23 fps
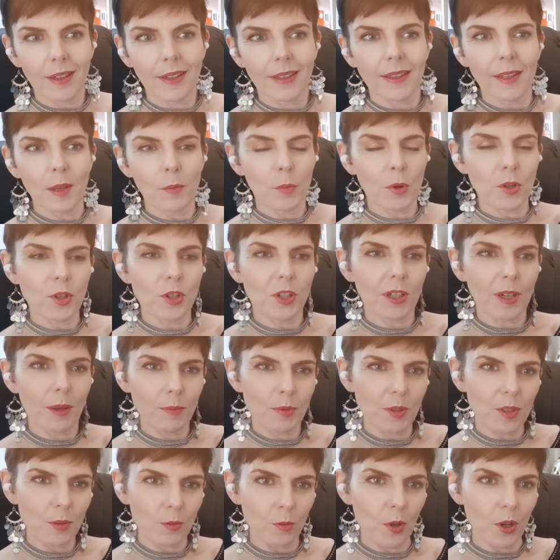then when she comes
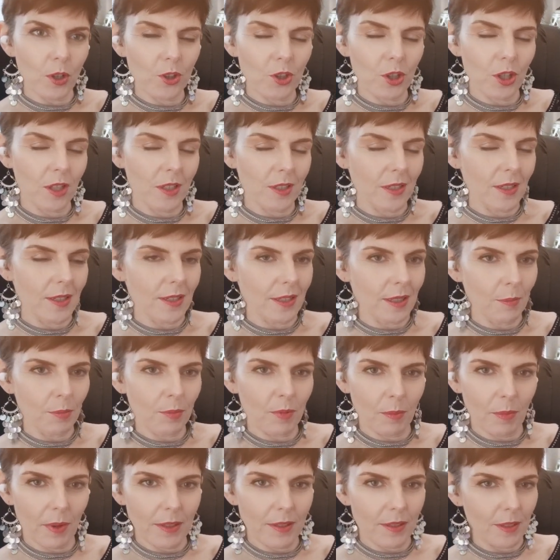to work, she can just slip
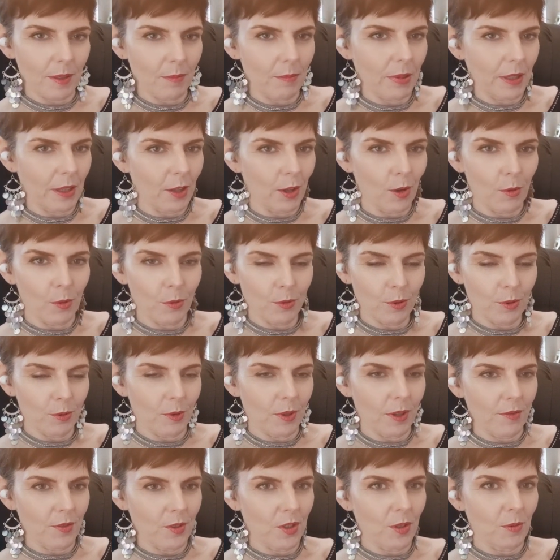them under the pillow, do
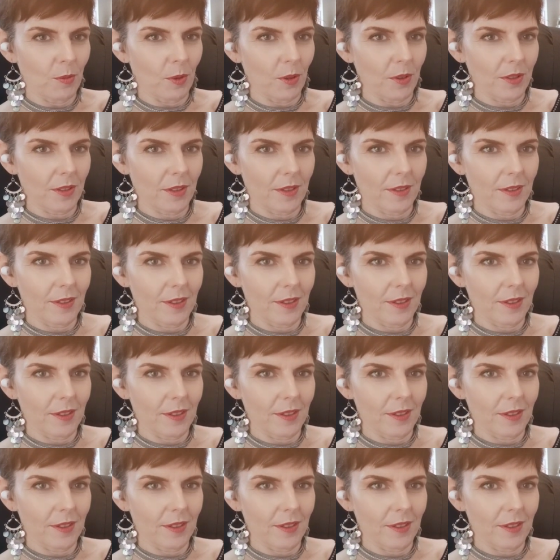whatever she wants.